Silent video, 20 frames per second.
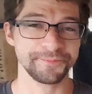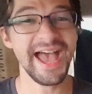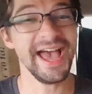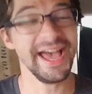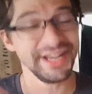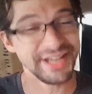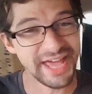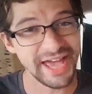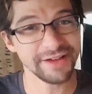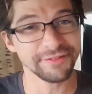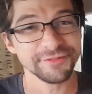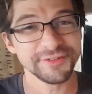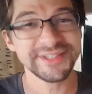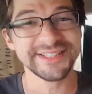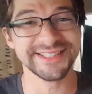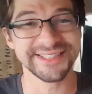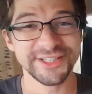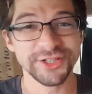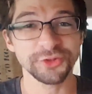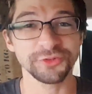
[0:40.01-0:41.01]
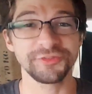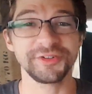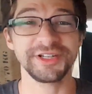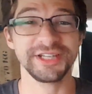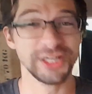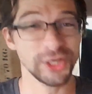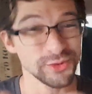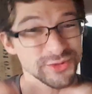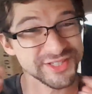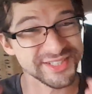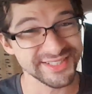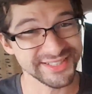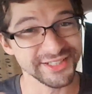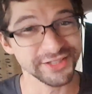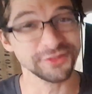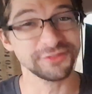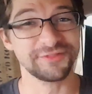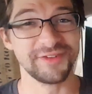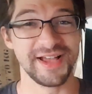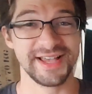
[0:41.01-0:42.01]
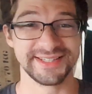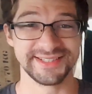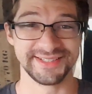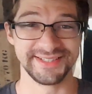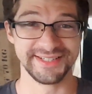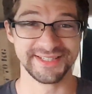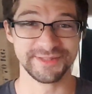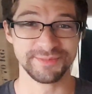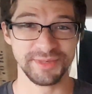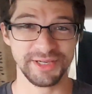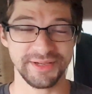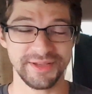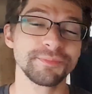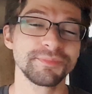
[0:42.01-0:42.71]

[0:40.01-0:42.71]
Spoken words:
And every single video still fascinates me